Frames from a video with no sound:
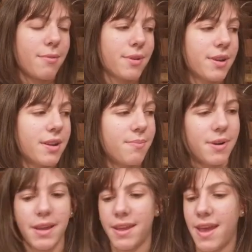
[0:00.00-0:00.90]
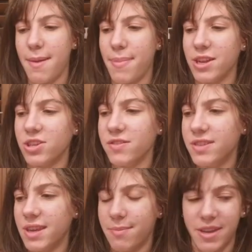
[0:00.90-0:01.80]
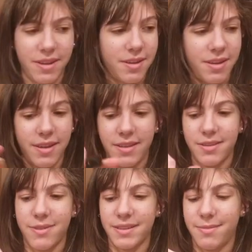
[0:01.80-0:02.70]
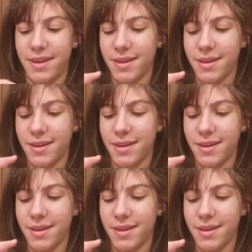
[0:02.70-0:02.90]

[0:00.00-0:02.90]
we're going to put a pinch of cinnamon in this recipe.